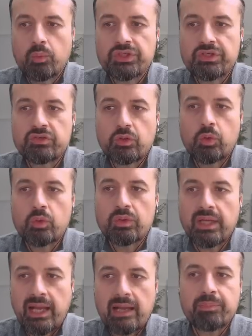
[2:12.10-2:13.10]
which is
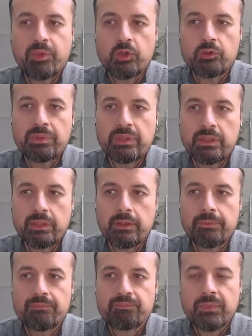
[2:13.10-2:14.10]
called App
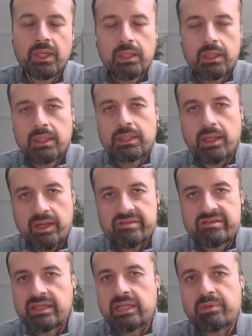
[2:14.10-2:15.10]
Opener. Now,
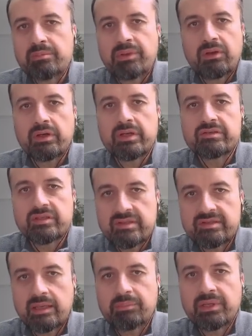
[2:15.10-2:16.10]
as the name implies,
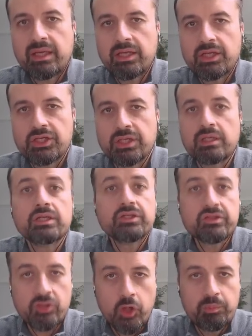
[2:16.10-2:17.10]
this application
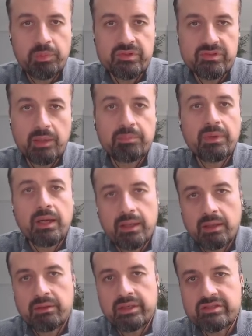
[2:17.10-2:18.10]
just opens up
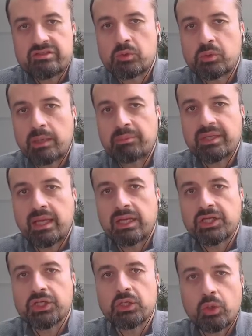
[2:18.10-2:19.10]
another installed
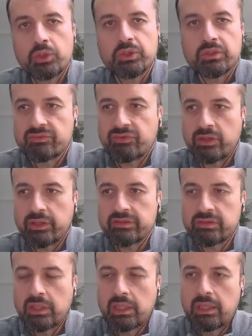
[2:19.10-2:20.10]
application on your
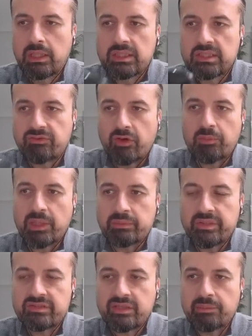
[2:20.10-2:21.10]
device. So if I open up
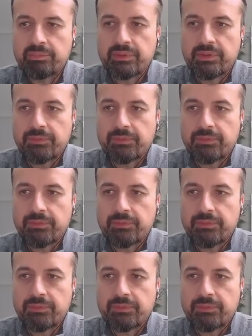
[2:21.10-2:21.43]
this app,